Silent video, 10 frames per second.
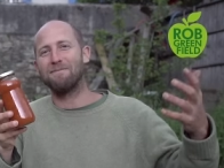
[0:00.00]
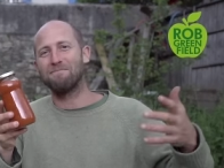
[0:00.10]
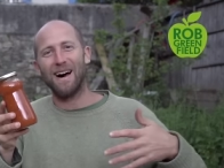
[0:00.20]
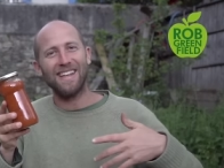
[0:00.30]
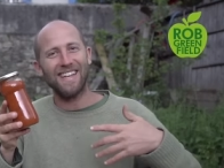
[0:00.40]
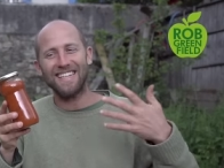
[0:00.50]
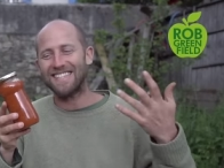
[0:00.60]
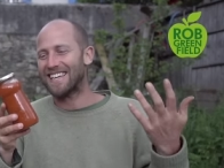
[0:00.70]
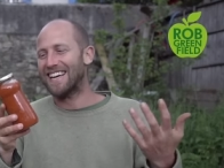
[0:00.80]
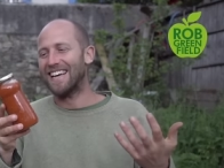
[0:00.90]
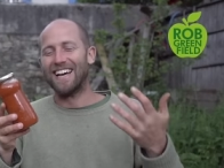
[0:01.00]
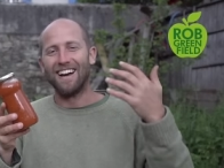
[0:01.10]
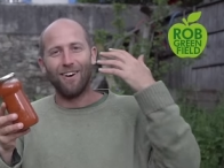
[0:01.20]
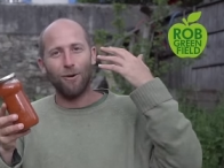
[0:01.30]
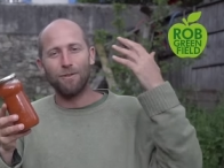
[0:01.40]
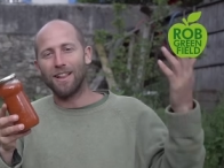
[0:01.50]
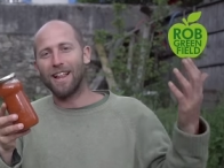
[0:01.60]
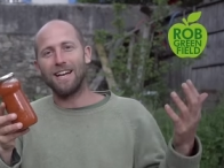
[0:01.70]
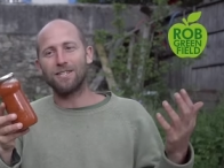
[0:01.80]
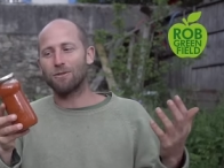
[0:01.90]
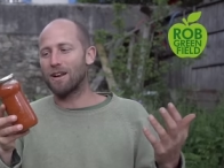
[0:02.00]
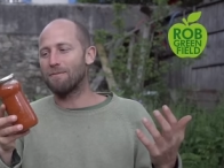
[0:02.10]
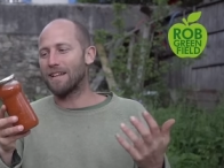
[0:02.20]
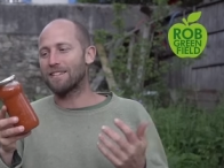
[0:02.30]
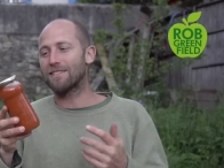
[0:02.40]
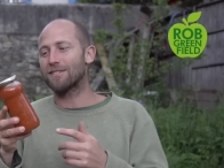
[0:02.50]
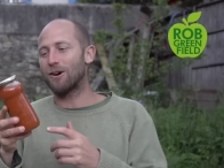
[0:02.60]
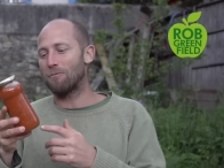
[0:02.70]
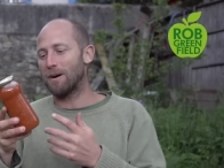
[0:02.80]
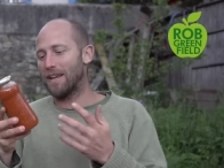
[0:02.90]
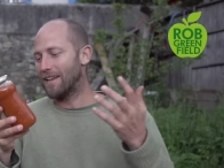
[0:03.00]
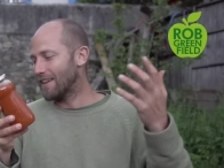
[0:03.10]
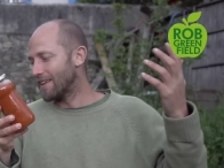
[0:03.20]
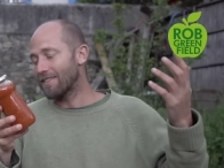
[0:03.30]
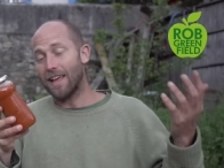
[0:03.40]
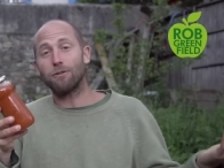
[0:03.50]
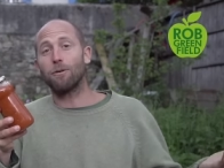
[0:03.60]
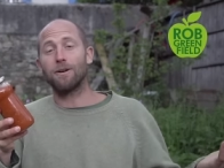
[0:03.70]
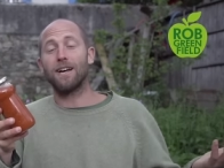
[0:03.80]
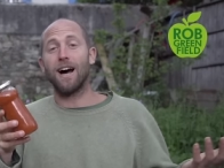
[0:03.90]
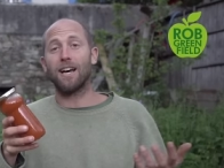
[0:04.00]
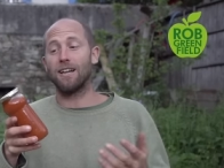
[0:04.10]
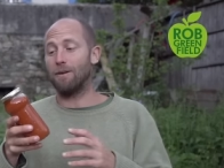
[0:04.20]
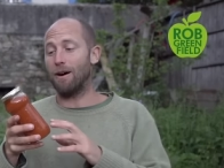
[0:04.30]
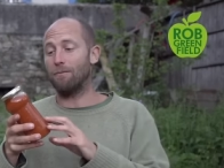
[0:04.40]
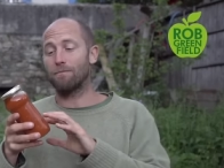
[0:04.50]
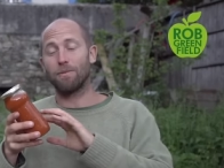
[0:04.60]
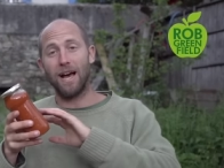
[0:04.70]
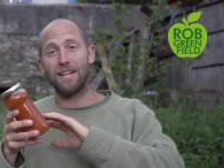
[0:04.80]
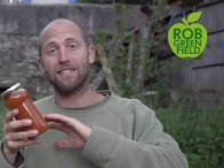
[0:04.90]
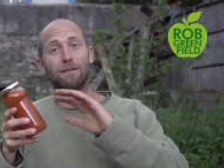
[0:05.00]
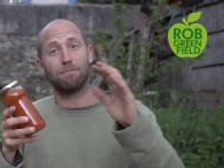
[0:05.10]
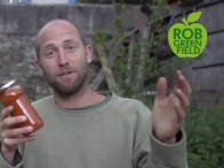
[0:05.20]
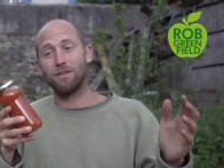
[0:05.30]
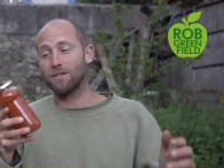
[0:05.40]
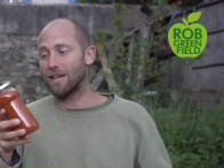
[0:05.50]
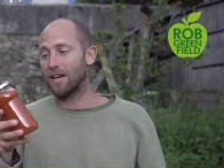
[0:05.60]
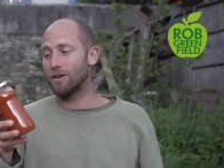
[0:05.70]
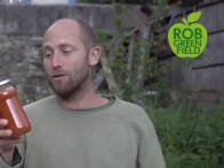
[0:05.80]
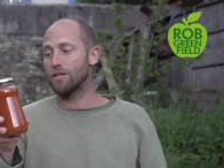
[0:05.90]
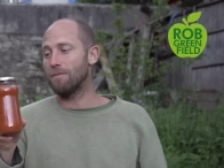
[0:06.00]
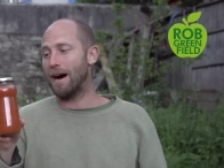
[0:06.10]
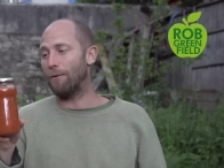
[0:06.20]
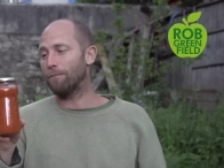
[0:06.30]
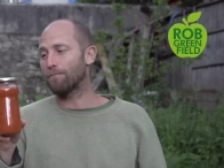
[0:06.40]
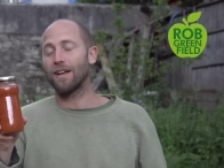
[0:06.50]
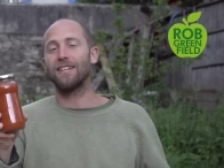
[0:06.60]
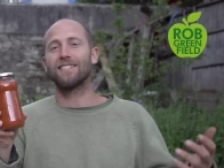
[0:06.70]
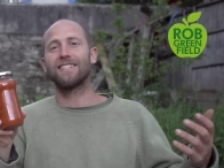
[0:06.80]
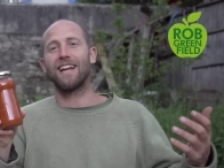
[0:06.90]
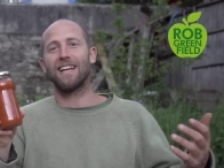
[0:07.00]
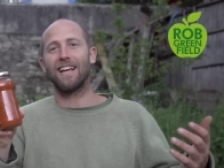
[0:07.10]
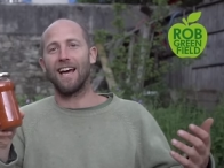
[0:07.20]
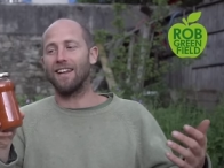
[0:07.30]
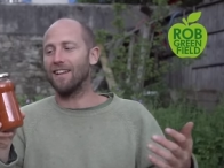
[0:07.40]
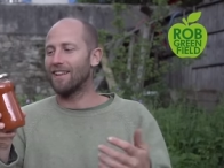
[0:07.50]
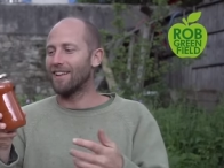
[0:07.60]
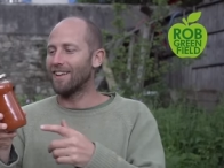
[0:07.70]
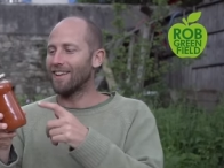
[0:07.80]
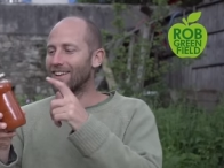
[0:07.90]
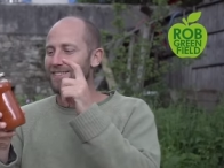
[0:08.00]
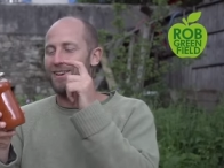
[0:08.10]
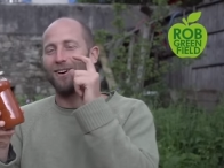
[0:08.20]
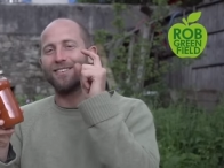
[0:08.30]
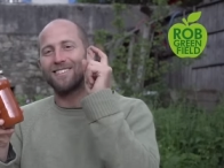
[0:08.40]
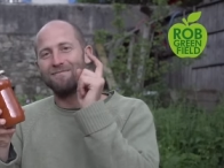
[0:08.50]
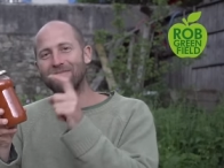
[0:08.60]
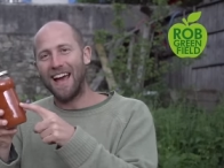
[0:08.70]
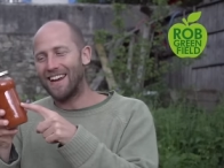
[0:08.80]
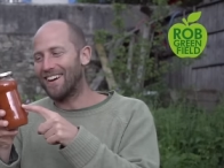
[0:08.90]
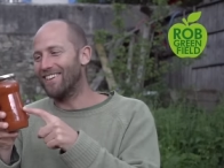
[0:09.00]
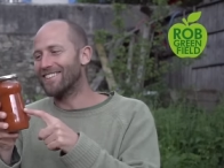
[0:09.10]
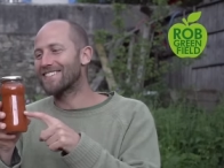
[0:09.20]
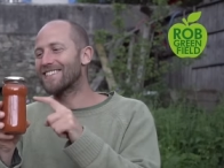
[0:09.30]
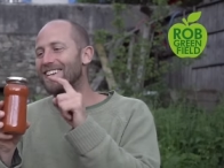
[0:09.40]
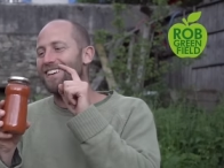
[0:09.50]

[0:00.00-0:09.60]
abundance over the last 20 minutes or so, but that's what we're talking about plants that produce a huge amount. I just said it again. So, tomatoes,